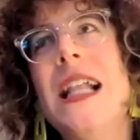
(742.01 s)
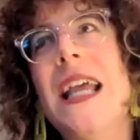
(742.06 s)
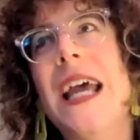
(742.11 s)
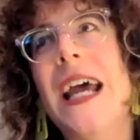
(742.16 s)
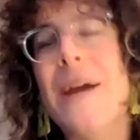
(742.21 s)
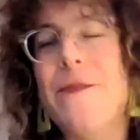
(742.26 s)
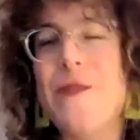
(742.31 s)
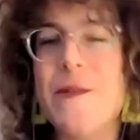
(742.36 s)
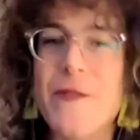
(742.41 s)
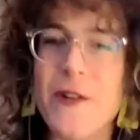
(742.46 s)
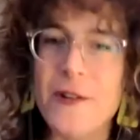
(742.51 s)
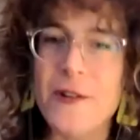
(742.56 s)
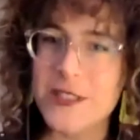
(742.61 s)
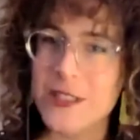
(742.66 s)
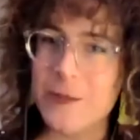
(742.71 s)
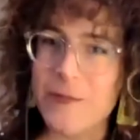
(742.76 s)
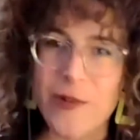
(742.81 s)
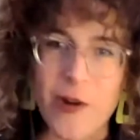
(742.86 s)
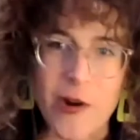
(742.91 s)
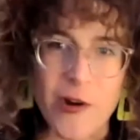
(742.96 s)
I proposed a
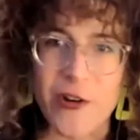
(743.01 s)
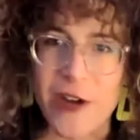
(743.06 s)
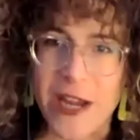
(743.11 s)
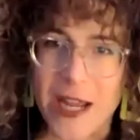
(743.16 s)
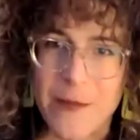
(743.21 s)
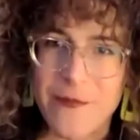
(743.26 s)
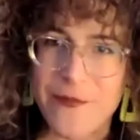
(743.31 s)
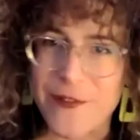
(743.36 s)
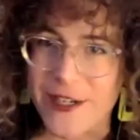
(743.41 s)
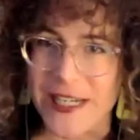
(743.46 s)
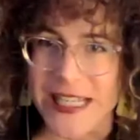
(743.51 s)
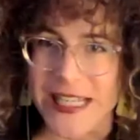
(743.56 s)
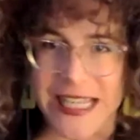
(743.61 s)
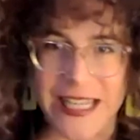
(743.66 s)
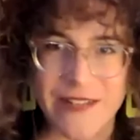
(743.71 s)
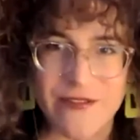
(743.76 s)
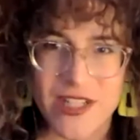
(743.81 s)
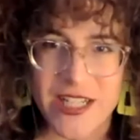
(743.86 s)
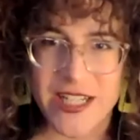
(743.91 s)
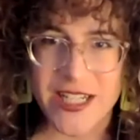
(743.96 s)
program for an
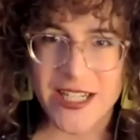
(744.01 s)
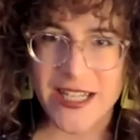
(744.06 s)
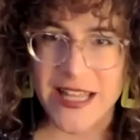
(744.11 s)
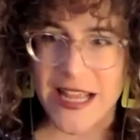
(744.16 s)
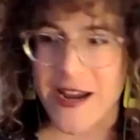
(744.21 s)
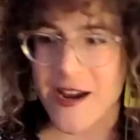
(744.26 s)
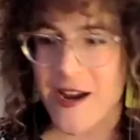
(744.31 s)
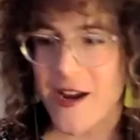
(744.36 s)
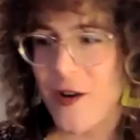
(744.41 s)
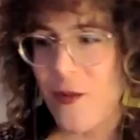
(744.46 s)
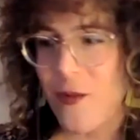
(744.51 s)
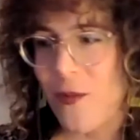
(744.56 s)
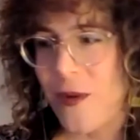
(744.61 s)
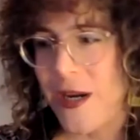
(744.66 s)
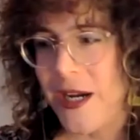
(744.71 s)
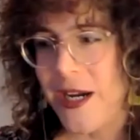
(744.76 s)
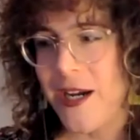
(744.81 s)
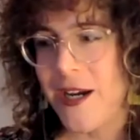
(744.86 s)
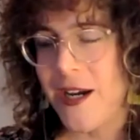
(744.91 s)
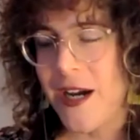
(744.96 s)
evening there
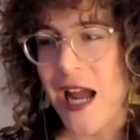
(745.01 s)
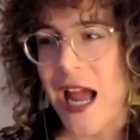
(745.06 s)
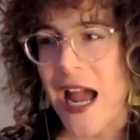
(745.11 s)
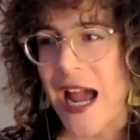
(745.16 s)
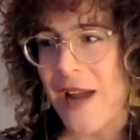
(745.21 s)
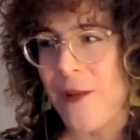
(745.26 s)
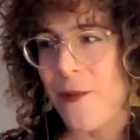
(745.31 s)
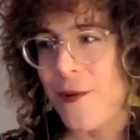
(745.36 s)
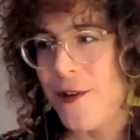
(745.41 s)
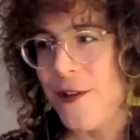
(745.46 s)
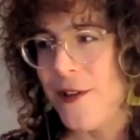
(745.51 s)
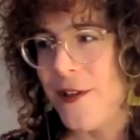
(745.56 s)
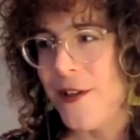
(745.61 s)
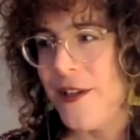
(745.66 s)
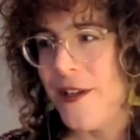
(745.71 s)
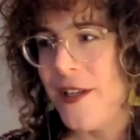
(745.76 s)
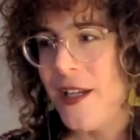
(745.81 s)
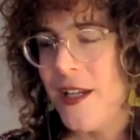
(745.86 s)
where I would